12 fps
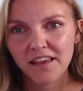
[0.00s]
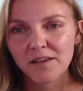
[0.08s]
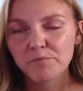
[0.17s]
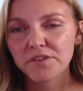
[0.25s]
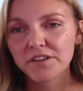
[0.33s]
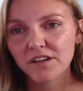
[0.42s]

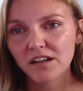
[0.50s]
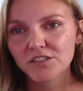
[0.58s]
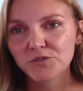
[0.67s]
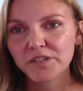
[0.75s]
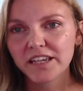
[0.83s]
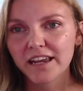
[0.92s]
but the knowledge
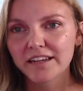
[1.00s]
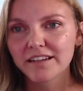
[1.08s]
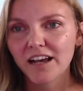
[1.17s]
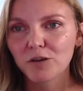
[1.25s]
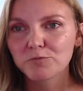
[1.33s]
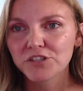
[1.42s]
we gained
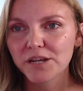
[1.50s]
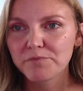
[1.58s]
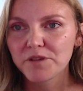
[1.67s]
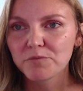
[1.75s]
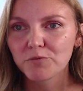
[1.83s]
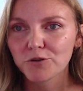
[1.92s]
helped shape
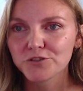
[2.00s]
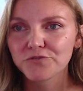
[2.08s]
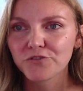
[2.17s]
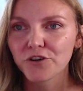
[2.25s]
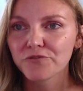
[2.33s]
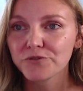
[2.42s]
the approach
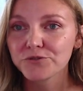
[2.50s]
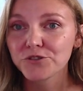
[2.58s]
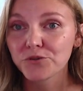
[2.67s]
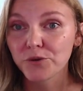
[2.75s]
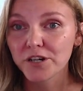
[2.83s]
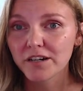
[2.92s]
for our future
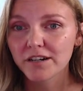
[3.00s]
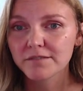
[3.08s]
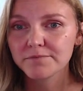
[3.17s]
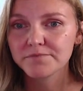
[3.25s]
work.